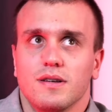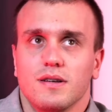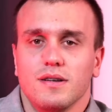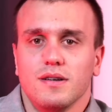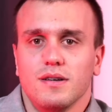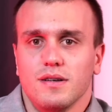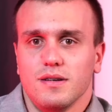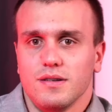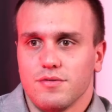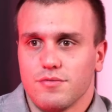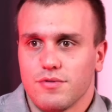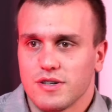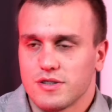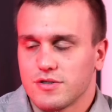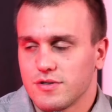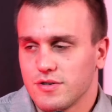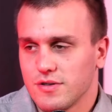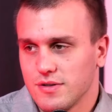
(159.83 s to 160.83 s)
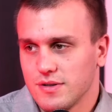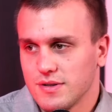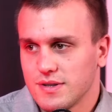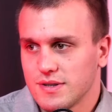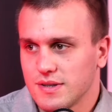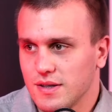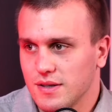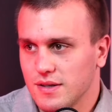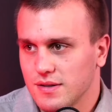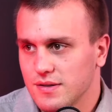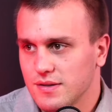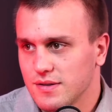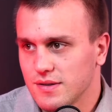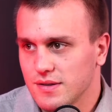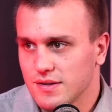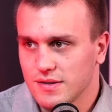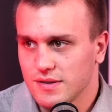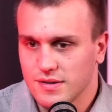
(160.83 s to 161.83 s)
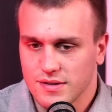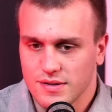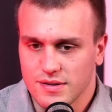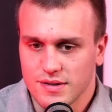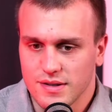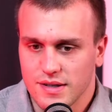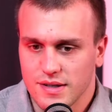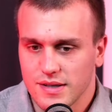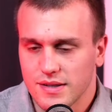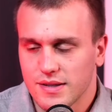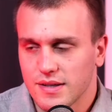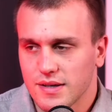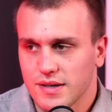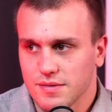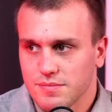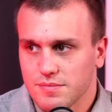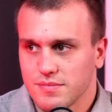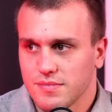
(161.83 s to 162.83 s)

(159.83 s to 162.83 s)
in restaurants at that time.